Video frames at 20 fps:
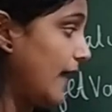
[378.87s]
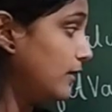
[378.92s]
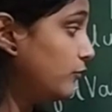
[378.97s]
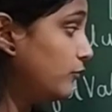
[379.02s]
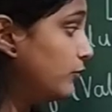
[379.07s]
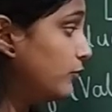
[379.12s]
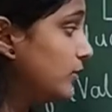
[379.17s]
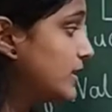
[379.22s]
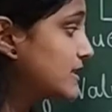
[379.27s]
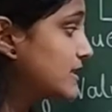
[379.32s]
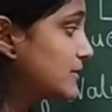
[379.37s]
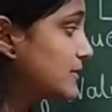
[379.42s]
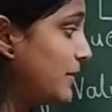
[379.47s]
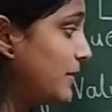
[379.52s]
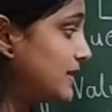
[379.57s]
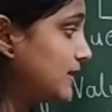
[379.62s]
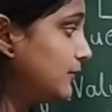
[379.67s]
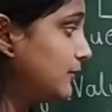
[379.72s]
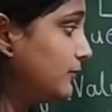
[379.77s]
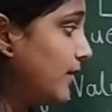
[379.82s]
If you just
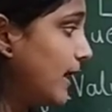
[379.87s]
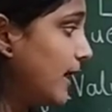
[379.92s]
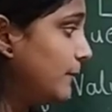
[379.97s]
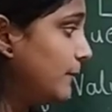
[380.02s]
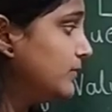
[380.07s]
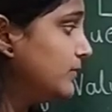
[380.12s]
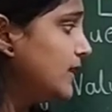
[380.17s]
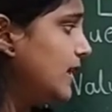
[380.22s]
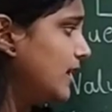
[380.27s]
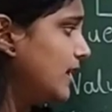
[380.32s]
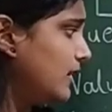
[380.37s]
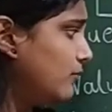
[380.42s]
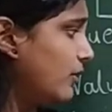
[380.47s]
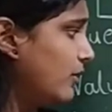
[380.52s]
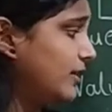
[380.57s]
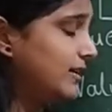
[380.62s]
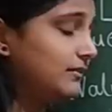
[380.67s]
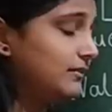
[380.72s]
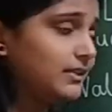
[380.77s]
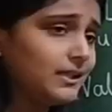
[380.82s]
specify
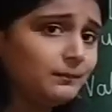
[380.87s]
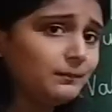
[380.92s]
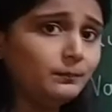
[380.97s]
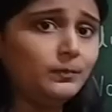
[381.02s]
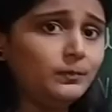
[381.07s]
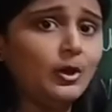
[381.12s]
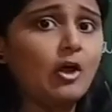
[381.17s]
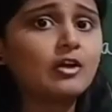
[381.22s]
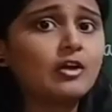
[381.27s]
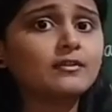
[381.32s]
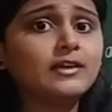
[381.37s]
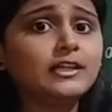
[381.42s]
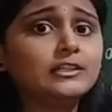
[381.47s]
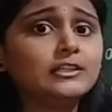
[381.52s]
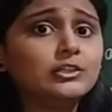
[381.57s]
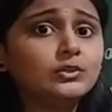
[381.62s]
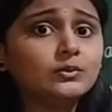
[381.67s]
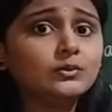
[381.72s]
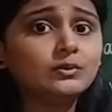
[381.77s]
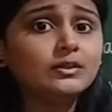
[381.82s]
whatever the block
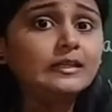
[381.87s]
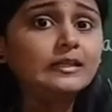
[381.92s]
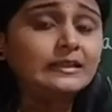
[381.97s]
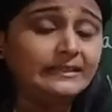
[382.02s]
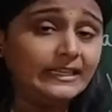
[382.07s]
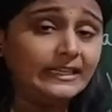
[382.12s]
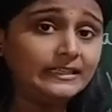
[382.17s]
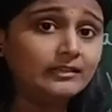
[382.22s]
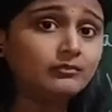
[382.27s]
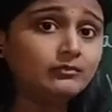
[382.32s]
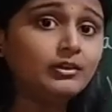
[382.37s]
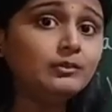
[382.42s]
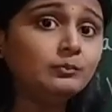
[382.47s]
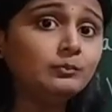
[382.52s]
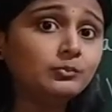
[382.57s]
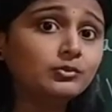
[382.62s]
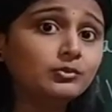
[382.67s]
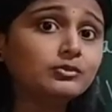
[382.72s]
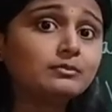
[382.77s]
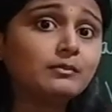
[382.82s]
value, then it will
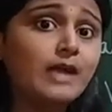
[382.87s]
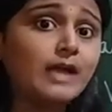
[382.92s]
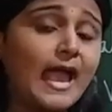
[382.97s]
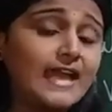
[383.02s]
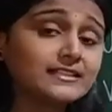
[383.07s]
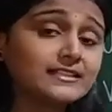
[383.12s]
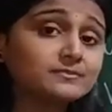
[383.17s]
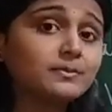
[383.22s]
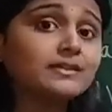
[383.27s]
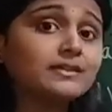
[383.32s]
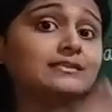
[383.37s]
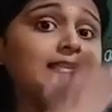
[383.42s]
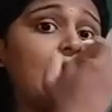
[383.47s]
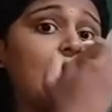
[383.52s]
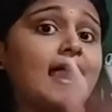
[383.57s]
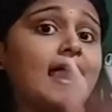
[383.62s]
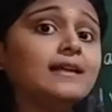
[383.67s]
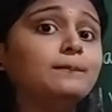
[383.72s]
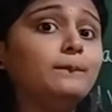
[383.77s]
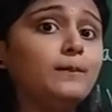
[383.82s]
move as per
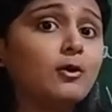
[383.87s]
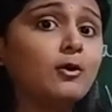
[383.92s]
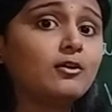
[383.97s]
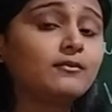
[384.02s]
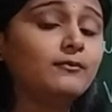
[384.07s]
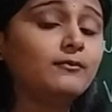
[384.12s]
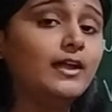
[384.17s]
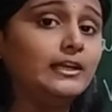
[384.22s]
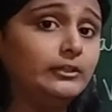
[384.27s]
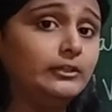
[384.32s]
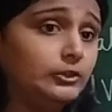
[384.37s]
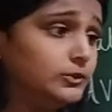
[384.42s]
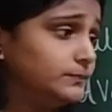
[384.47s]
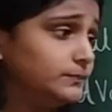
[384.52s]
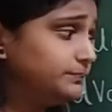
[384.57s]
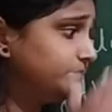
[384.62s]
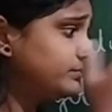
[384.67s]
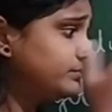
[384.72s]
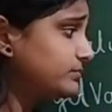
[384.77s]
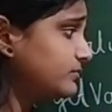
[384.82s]
that block value
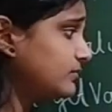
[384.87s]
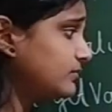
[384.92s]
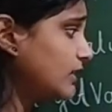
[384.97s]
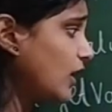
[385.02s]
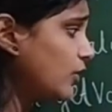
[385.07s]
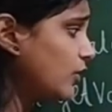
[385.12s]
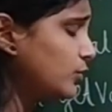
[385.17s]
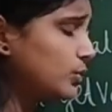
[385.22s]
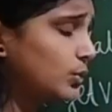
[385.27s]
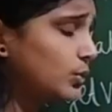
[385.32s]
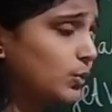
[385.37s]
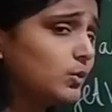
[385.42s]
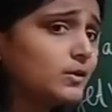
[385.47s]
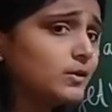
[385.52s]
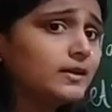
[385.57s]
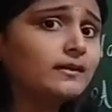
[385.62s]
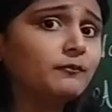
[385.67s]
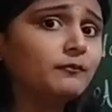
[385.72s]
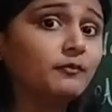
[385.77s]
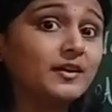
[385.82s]

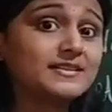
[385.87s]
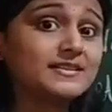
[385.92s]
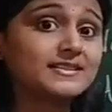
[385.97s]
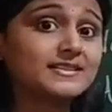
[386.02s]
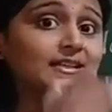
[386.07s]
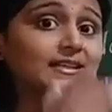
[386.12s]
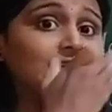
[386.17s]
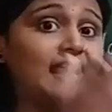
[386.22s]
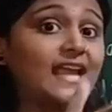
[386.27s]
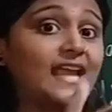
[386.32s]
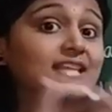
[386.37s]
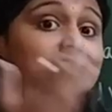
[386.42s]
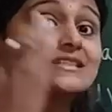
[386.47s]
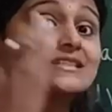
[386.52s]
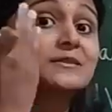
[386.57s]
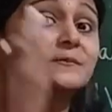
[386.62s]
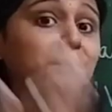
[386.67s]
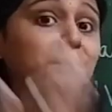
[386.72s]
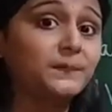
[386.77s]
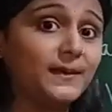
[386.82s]
towards the
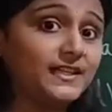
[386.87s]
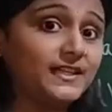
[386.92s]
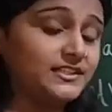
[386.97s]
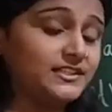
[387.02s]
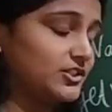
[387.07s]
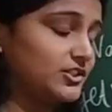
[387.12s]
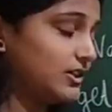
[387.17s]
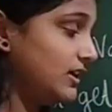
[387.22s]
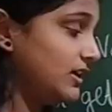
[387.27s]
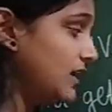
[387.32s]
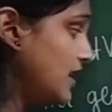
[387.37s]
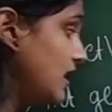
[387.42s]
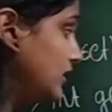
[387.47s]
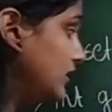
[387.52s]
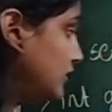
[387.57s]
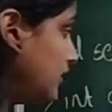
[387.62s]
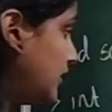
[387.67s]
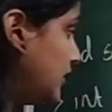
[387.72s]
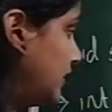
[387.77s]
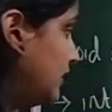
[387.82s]
next page.
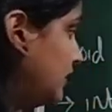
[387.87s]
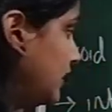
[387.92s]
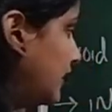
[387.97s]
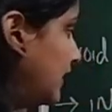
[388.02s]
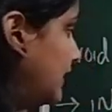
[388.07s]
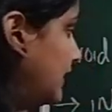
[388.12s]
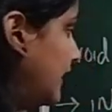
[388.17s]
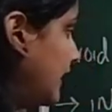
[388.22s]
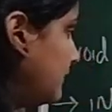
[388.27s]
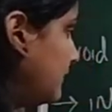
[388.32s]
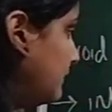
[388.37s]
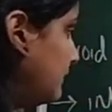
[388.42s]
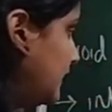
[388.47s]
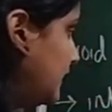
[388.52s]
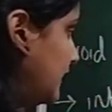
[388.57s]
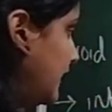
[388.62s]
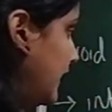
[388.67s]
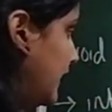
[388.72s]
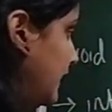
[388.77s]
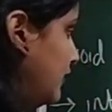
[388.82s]
Now here, let me
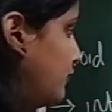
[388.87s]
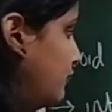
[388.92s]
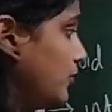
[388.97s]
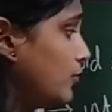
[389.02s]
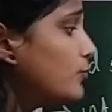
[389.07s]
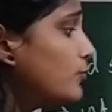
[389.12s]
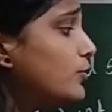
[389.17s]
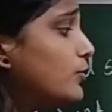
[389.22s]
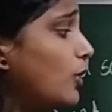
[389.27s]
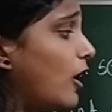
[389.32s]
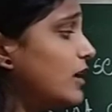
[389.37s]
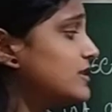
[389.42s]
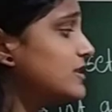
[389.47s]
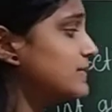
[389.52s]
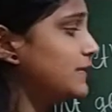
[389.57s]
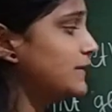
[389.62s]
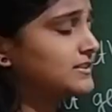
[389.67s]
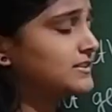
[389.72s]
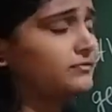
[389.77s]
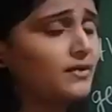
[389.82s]
tell, if you have not
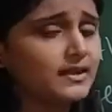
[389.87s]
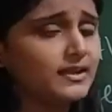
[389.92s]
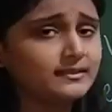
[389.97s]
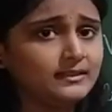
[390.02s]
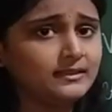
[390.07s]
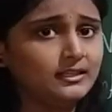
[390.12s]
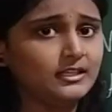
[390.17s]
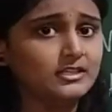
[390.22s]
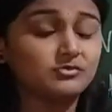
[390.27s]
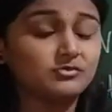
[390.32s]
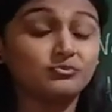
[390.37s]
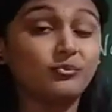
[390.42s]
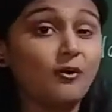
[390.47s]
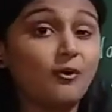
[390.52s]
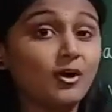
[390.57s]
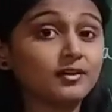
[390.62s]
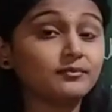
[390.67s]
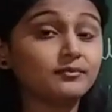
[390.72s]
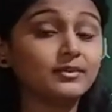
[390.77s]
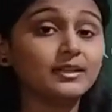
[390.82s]
specified these,
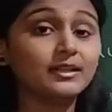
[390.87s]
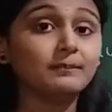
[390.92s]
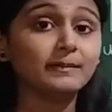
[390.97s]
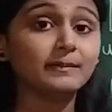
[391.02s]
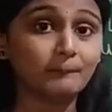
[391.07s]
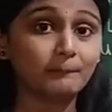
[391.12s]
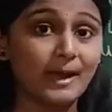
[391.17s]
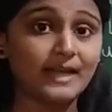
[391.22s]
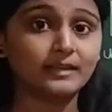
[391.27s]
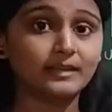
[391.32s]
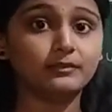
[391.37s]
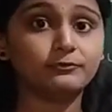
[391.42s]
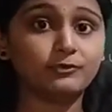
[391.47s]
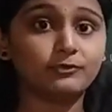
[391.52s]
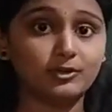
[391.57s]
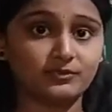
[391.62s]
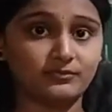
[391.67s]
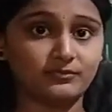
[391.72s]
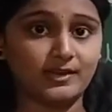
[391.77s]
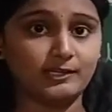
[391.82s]
what will be by
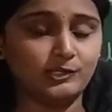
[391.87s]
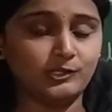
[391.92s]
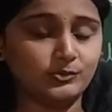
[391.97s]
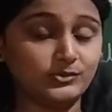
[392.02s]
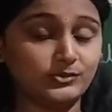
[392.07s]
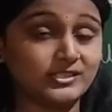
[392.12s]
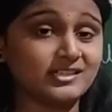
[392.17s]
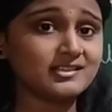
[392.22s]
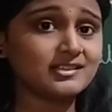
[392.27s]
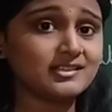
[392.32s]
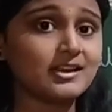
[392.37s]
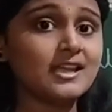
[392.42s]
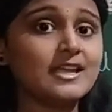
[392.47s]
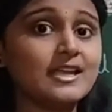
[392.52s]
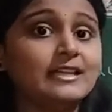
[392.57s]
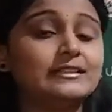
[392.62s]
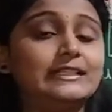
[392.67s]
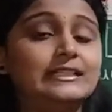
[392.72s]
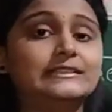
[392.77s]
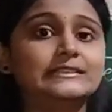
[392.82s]
default value? Just
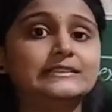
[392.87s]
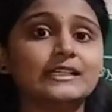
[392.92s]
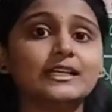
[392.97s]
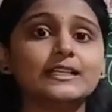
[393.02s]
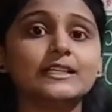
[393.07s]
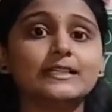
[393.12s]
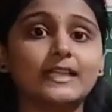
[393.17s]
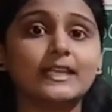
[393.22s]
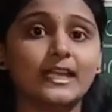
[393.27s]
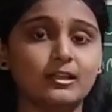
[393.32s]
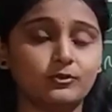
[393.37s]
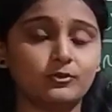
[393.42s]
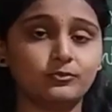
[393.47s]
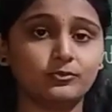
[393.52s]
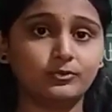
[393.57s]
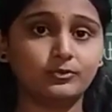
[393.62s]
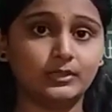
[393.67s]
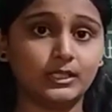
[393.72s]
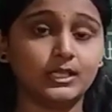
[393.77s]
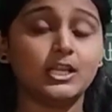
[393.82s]
listen it
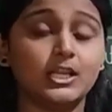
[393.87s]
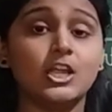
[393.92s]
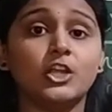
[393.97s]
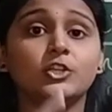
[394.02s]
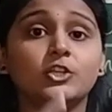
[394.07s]
carefully.